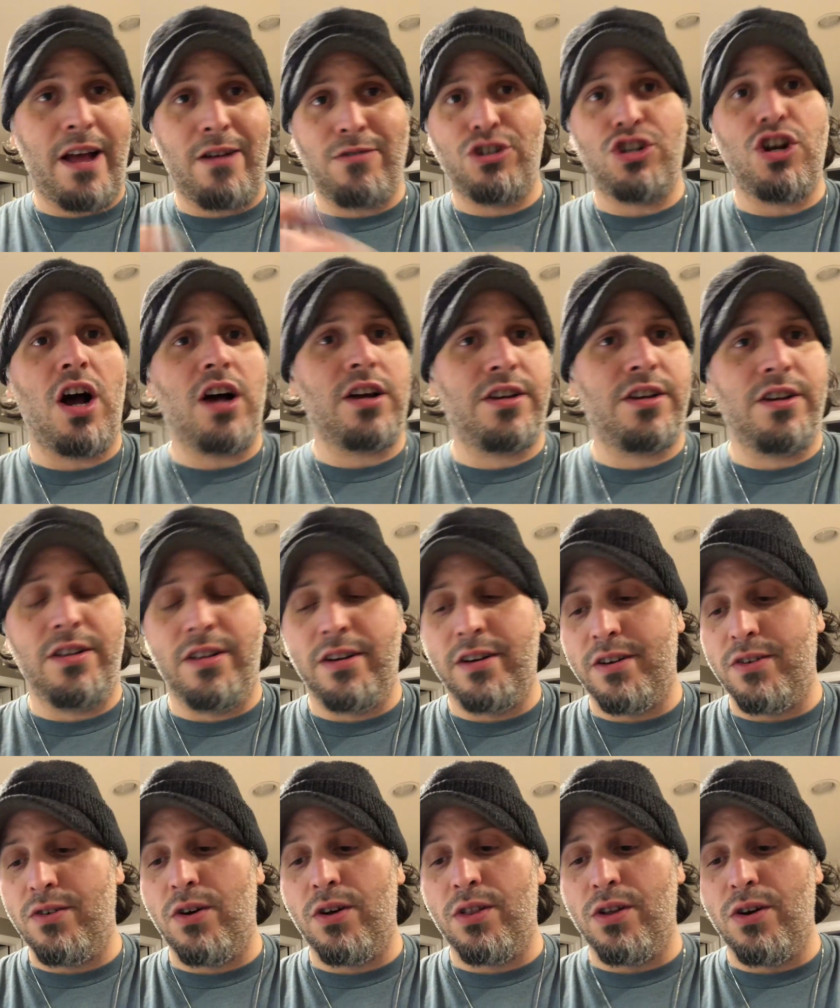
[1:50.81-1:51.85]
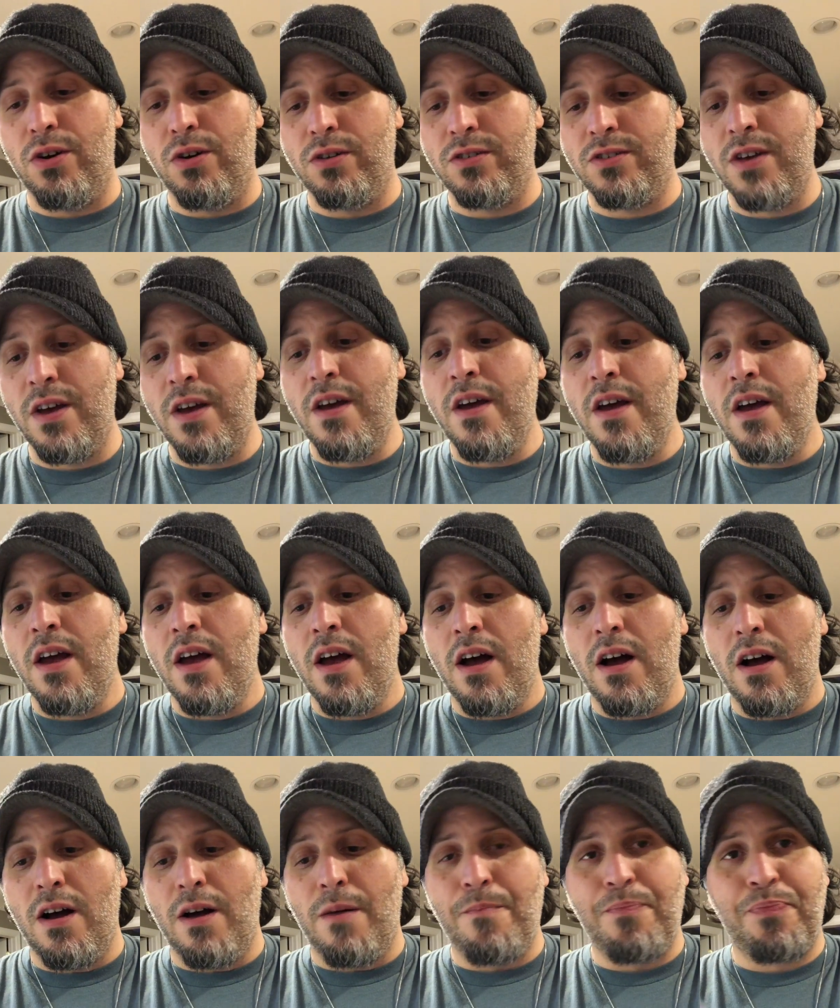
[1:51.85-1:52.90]
Count Chocula and all
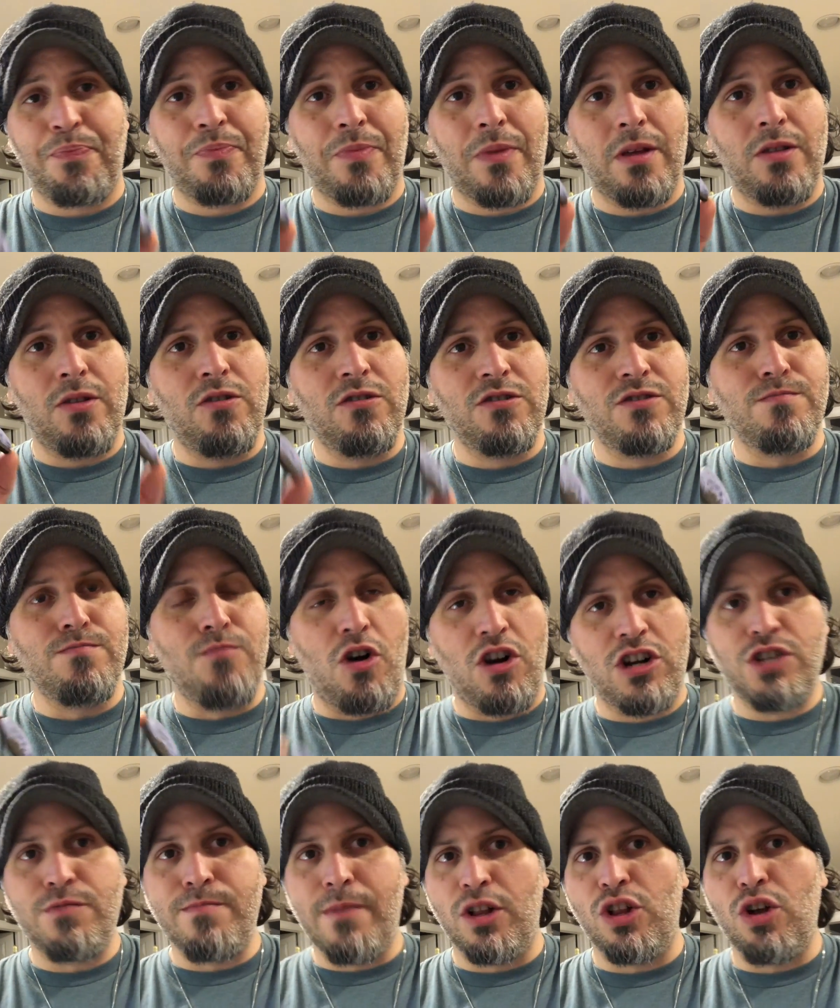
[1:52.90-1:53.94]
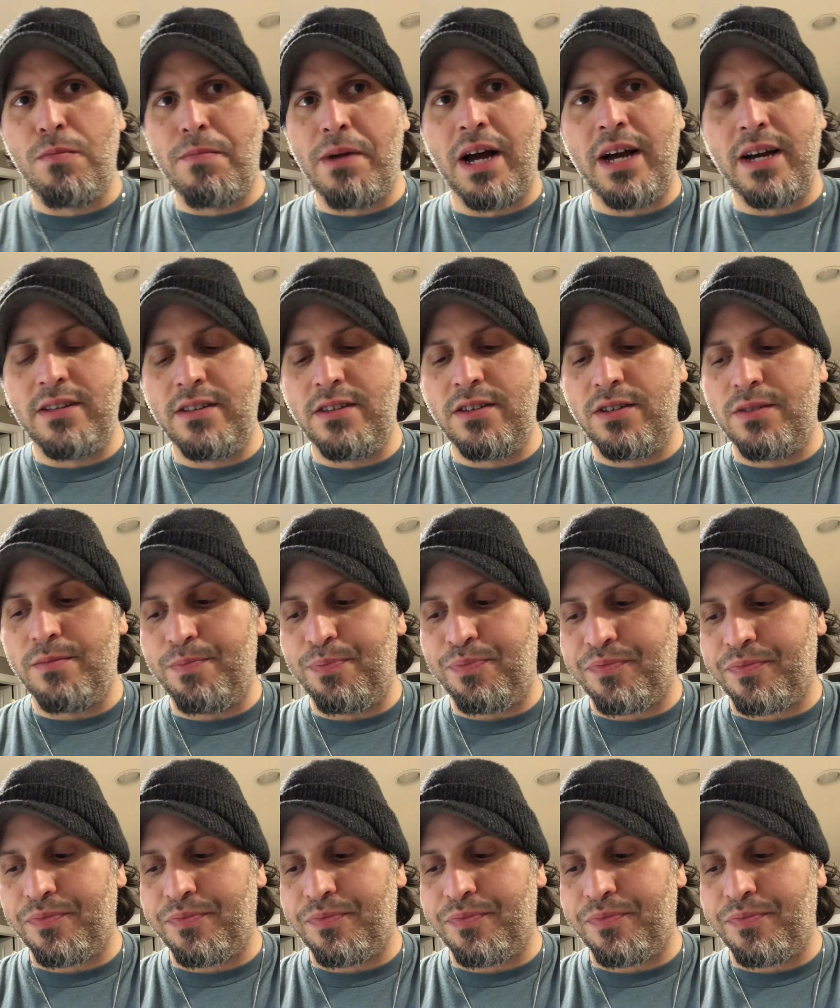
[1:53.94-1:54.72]
those marshmallow bites